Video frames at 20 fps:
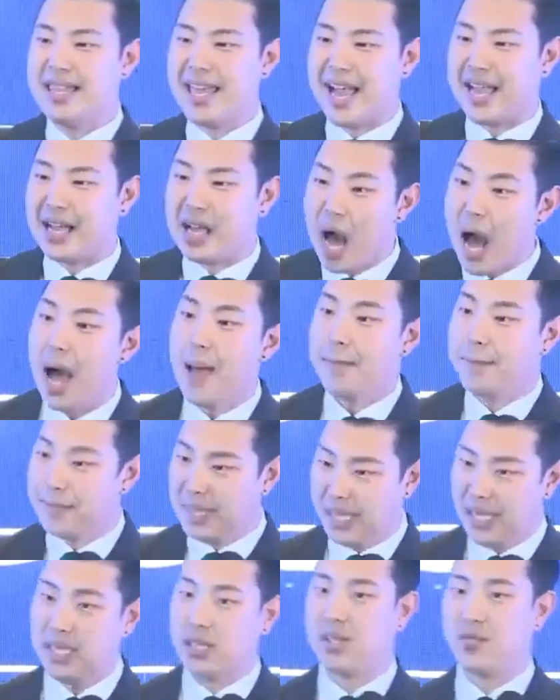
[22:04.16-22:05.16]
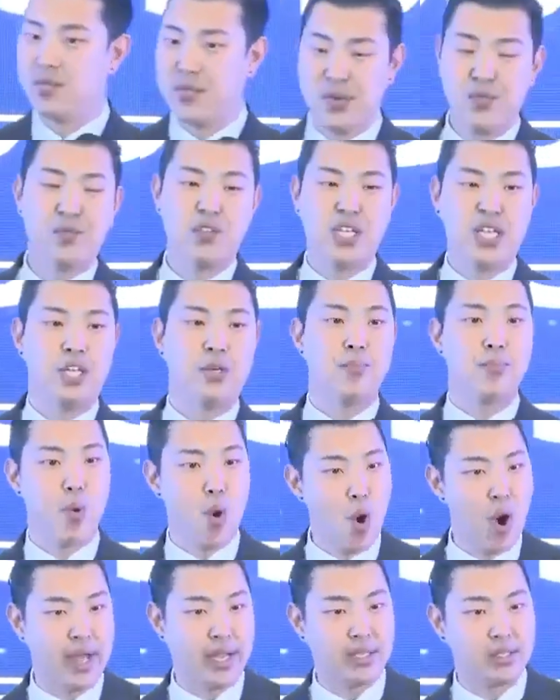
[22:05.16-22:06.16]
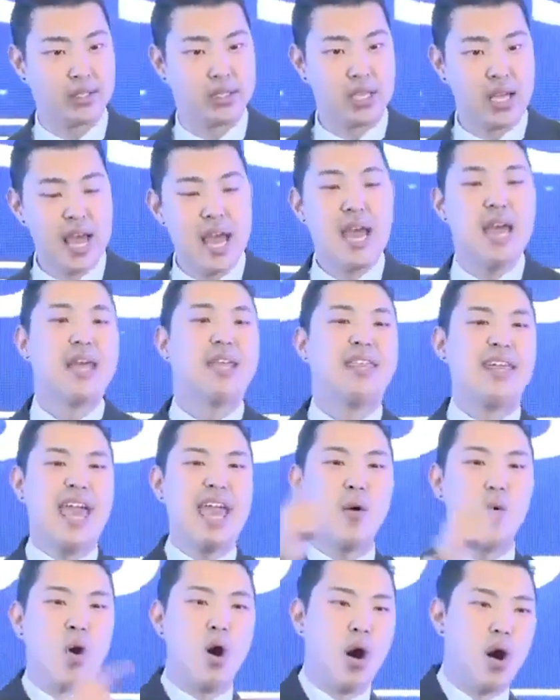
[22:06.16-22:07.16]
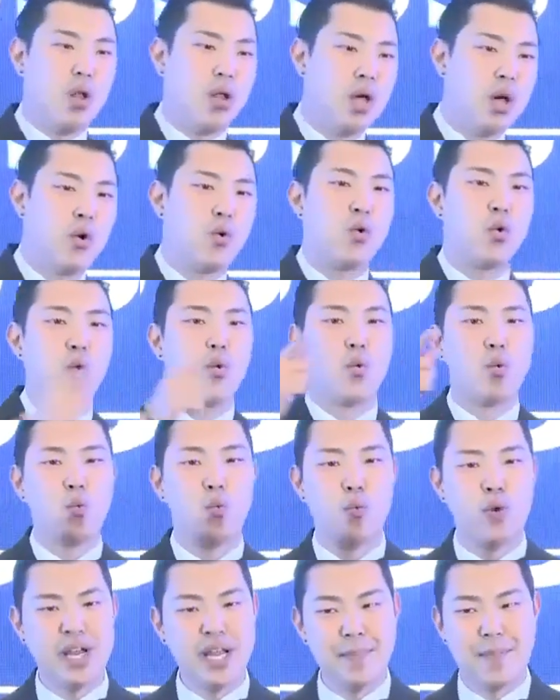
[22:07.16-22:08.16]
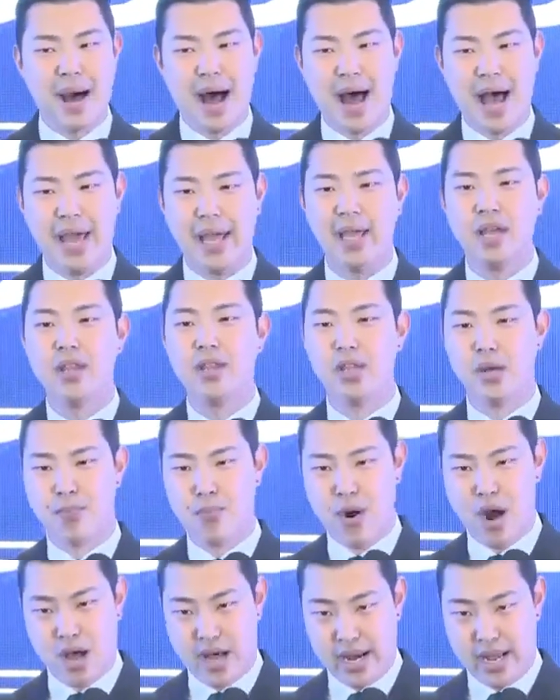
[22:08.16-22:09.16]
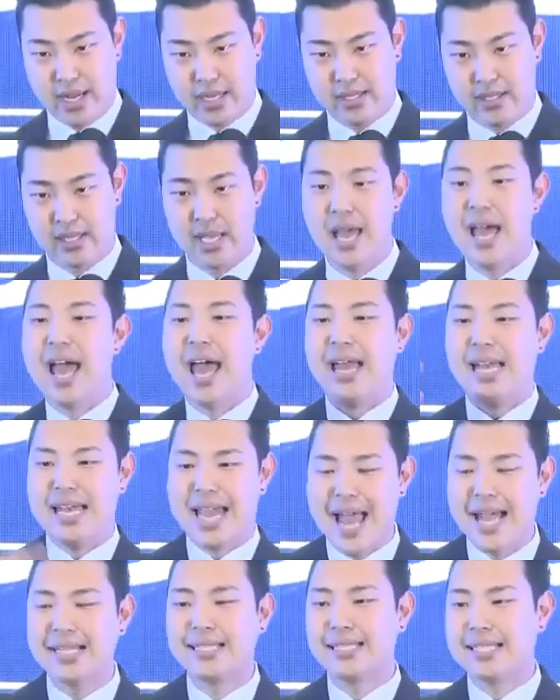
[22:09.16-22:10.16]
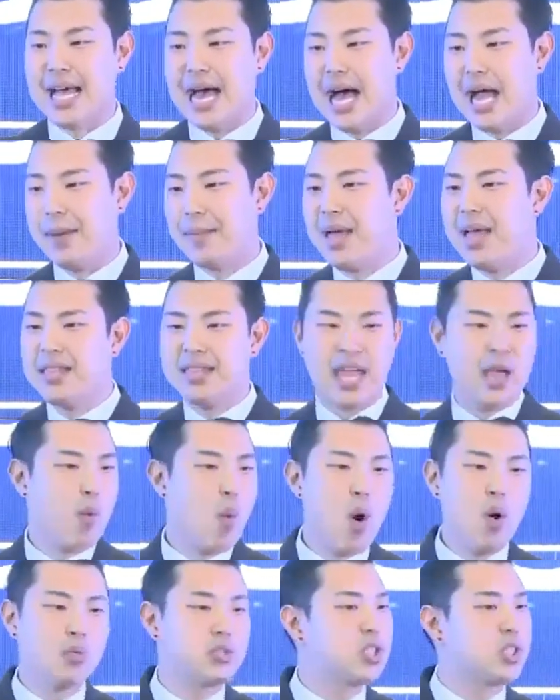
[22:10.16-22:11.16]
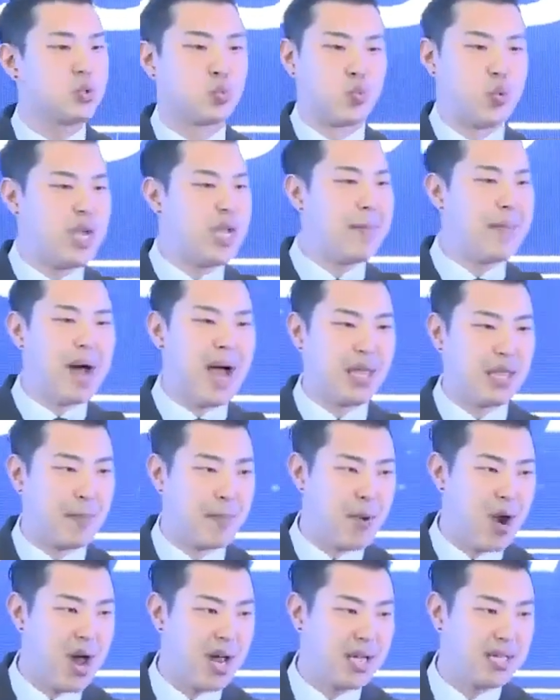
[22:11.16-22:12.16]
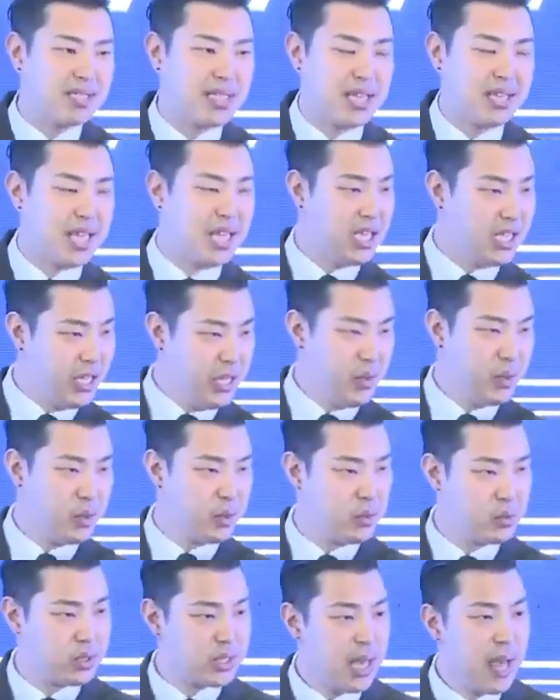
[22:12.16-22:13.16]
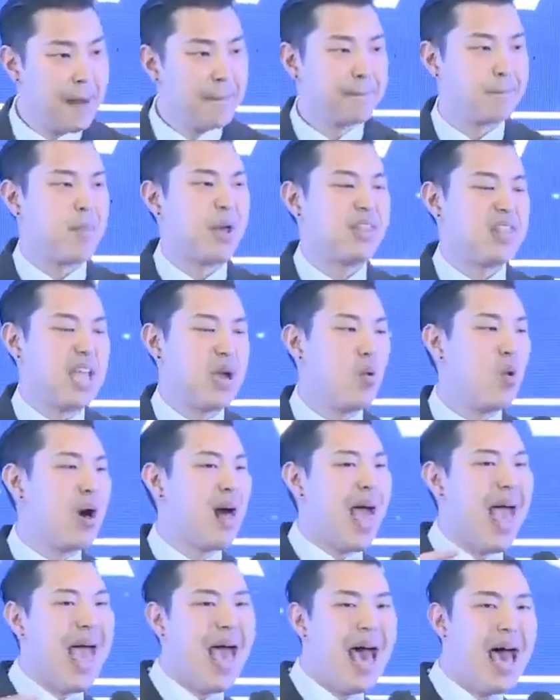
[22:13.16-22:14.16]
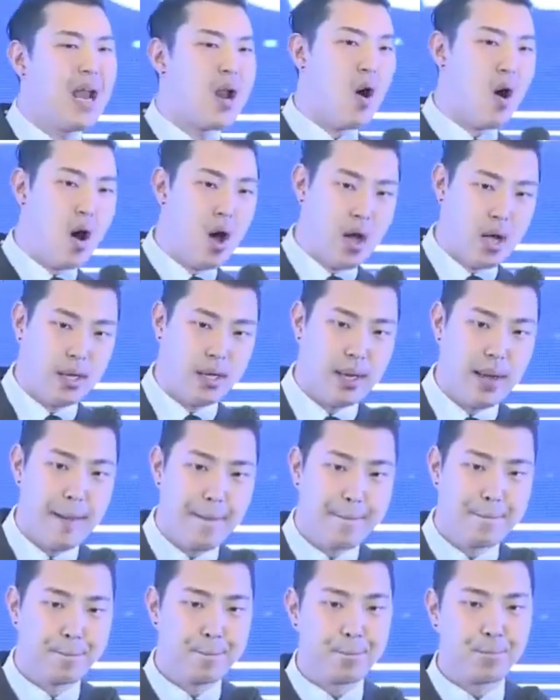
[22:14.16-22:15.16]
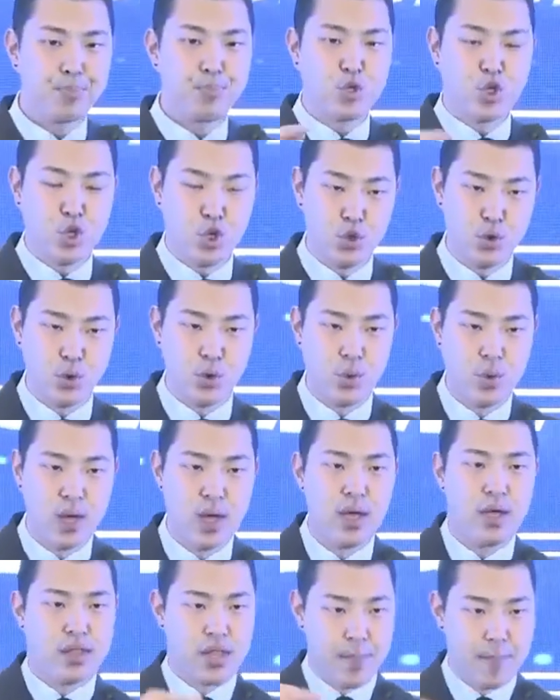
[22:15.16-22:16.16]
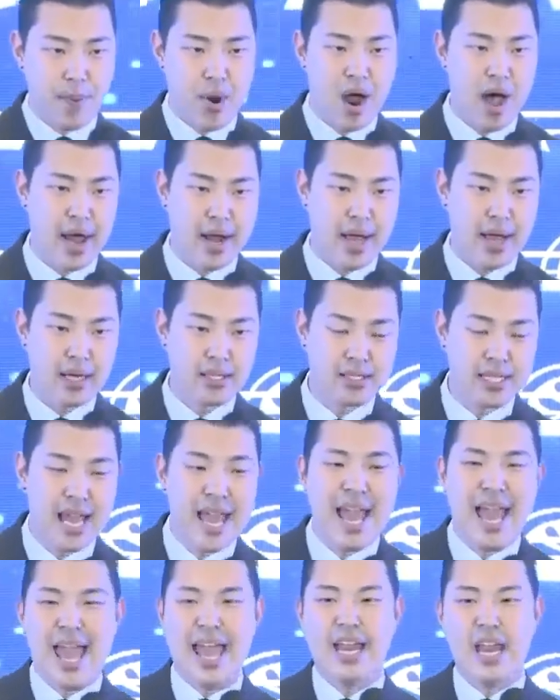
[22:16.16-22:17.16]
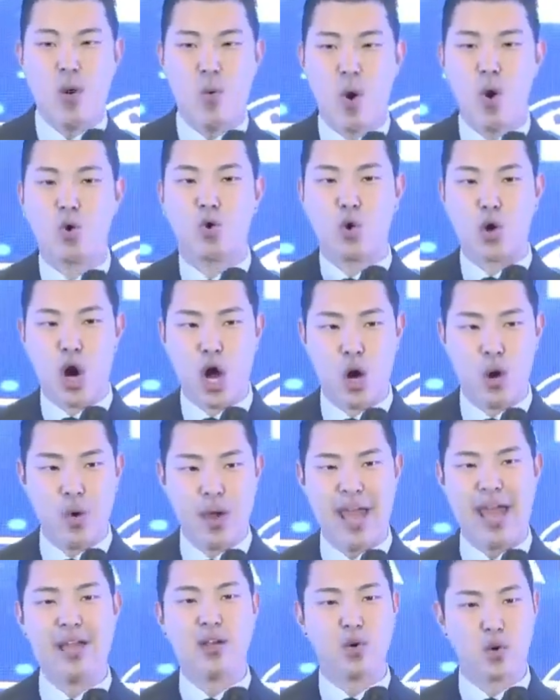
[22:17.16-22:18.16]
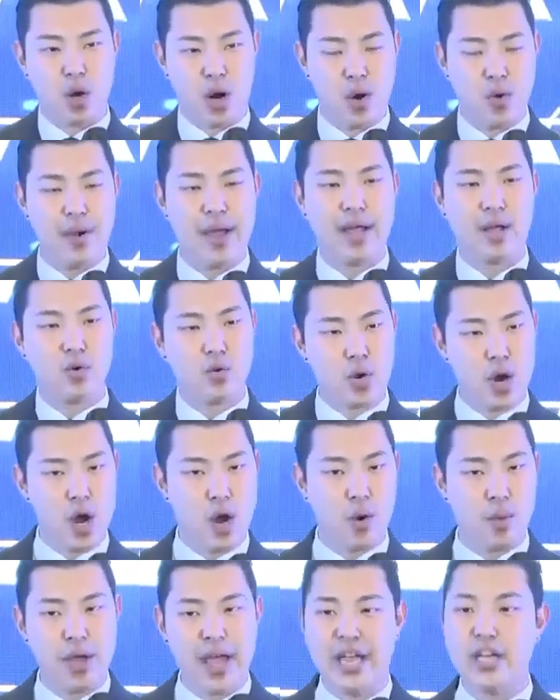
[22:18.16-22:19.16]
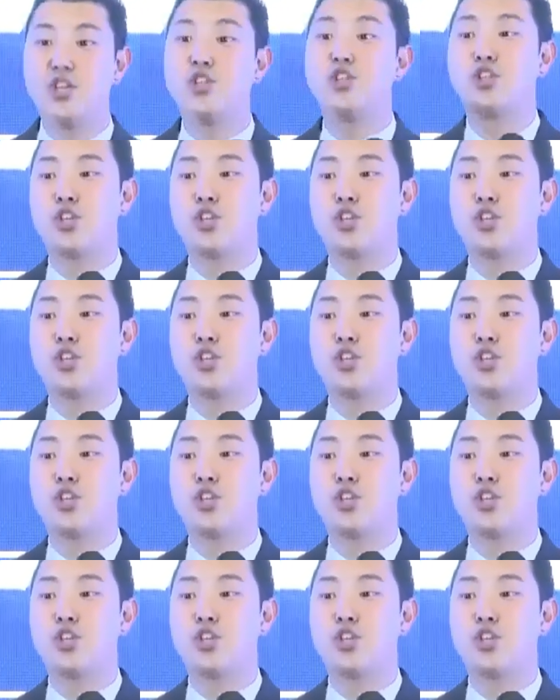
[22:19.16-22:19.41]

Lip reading: that got me the 15 points, they will rebuy the products. And next time, they won't just rebuy the products that they used, but they will add on to the products, and it will grow and grow and grow. And